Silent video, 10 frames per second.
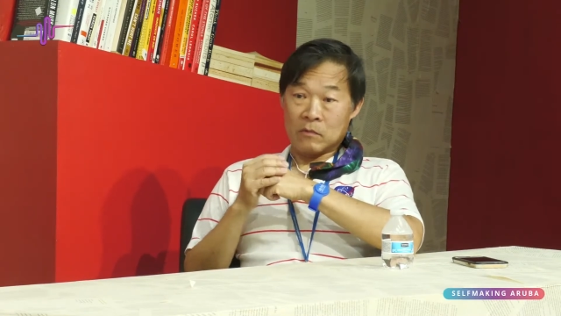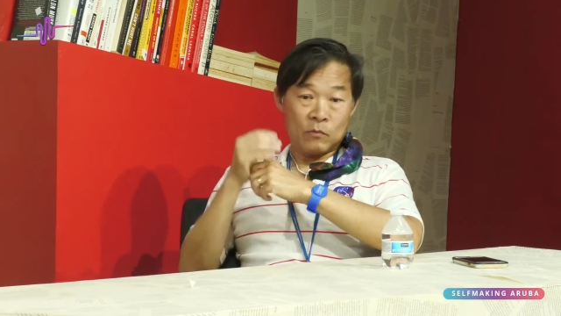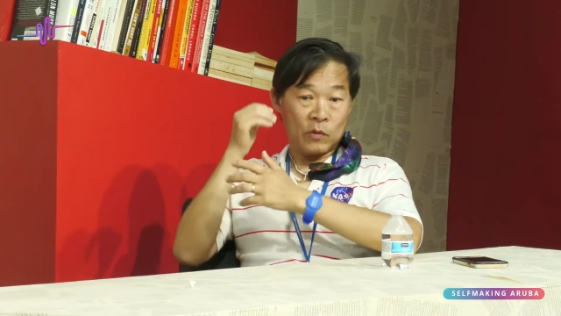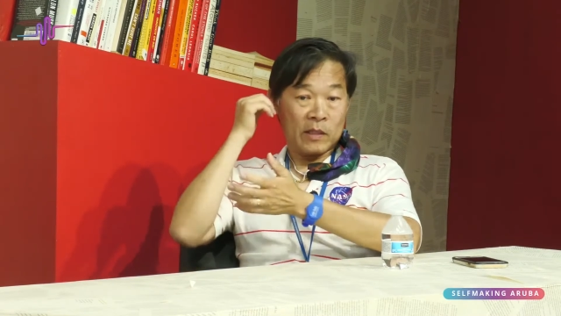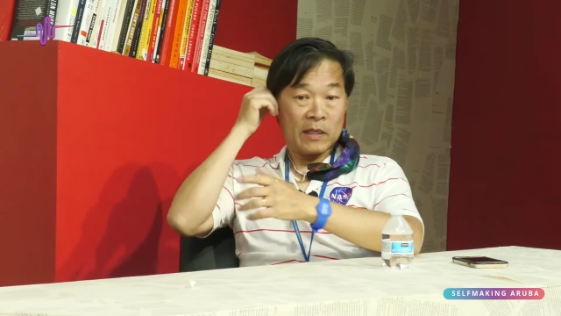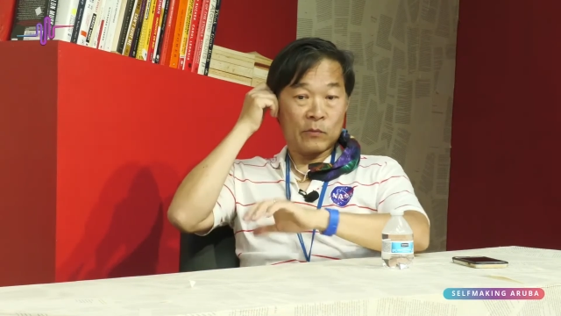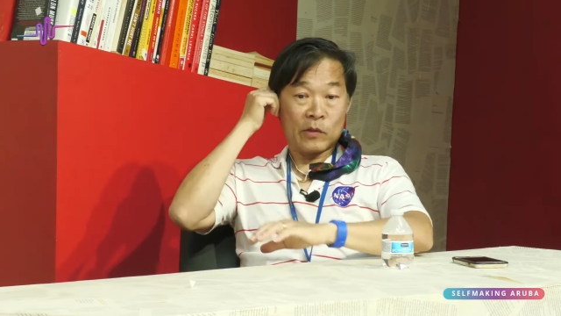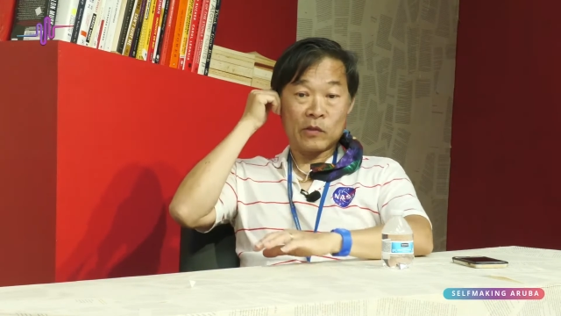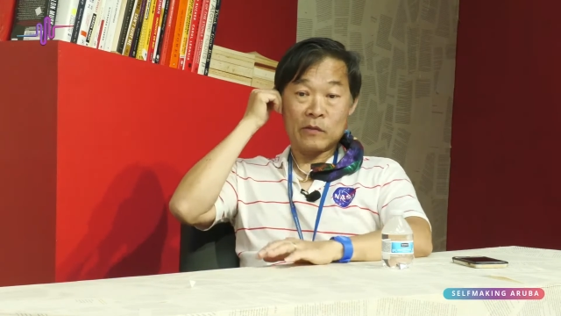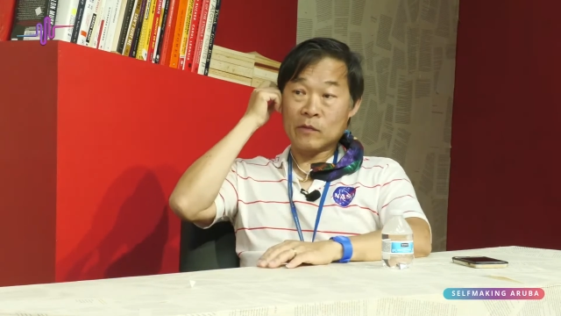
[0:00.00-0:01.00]
We
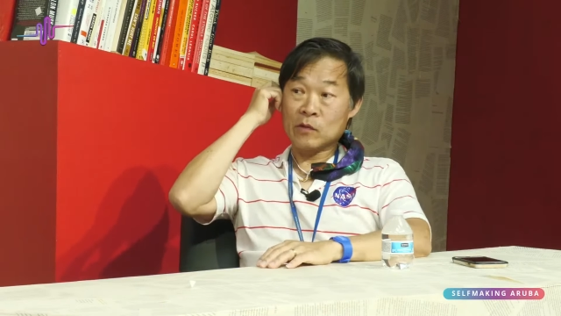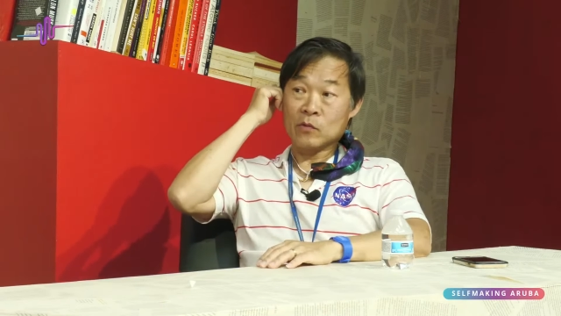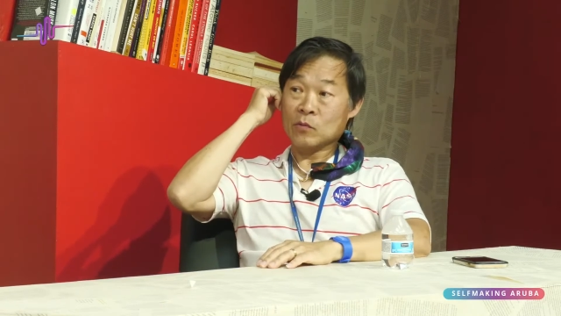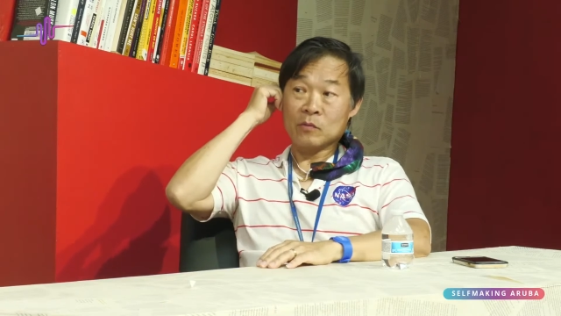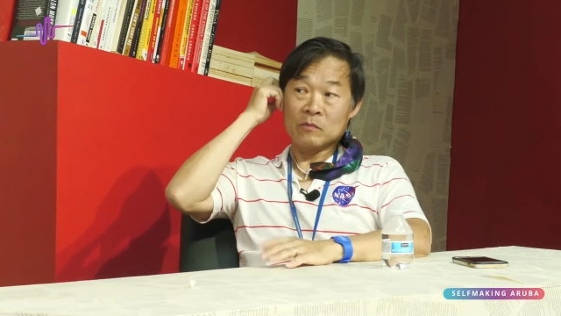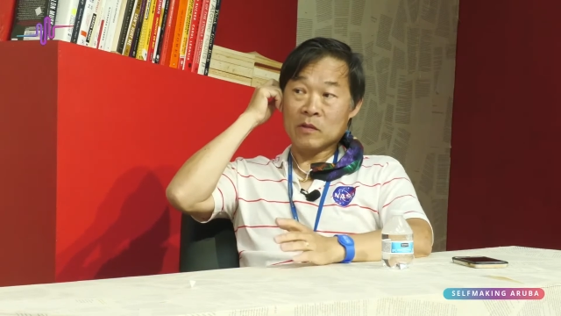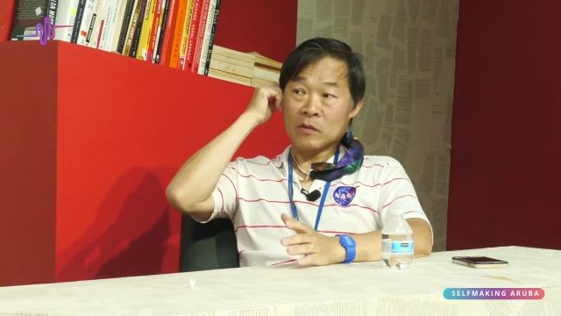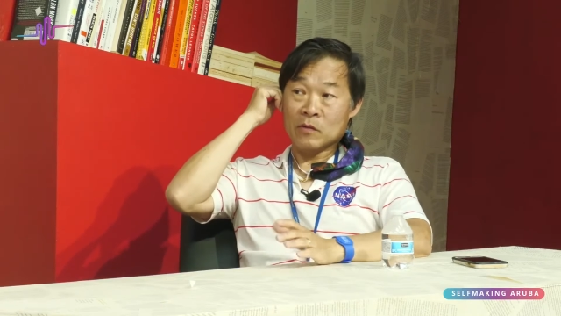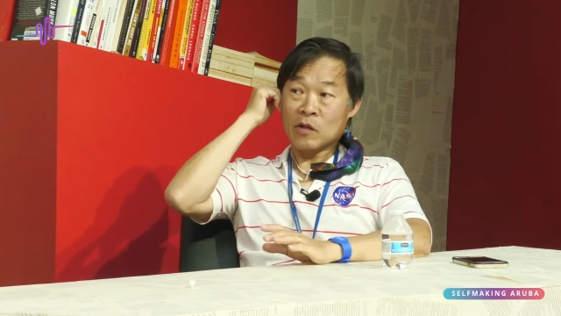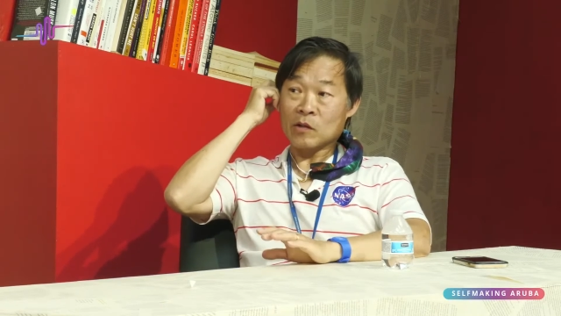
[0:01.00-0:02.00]
couldn't even do
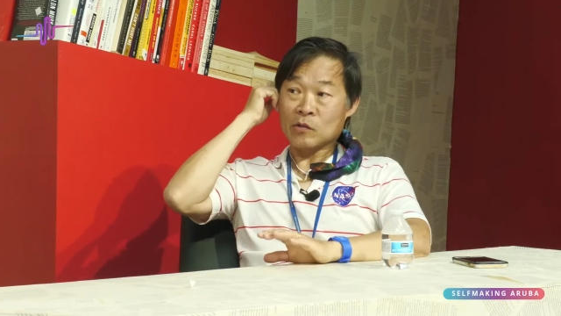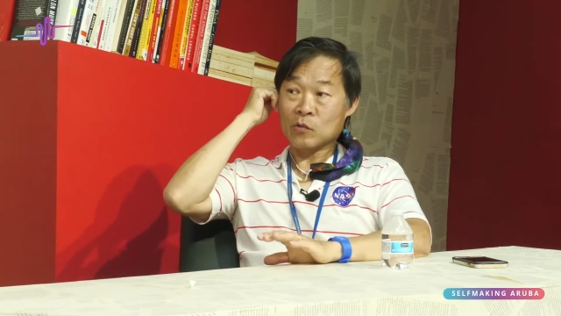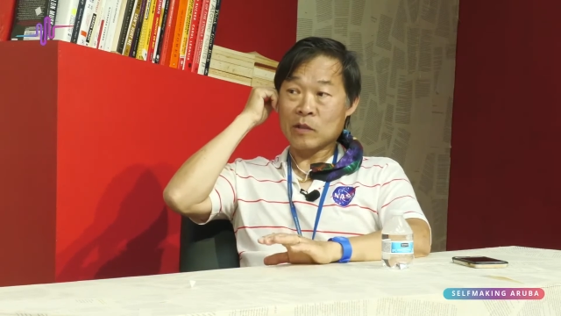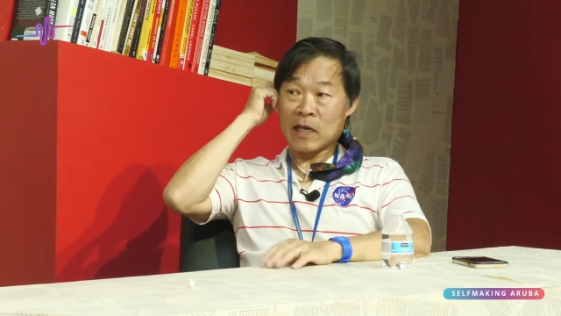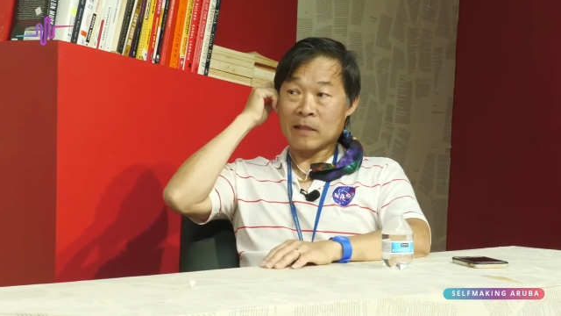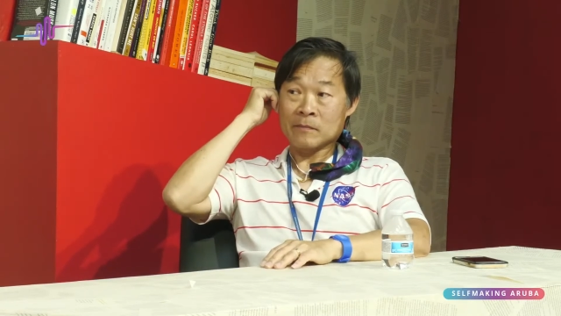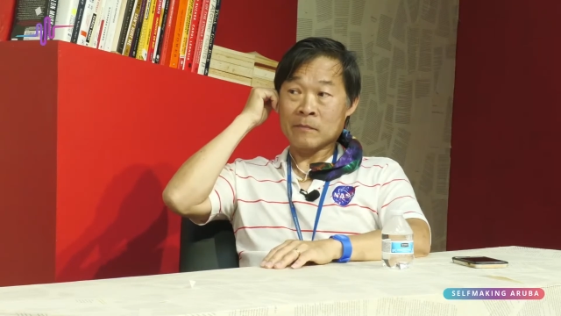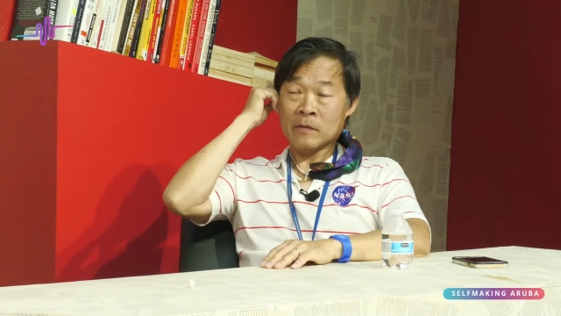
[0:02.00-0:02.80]
that.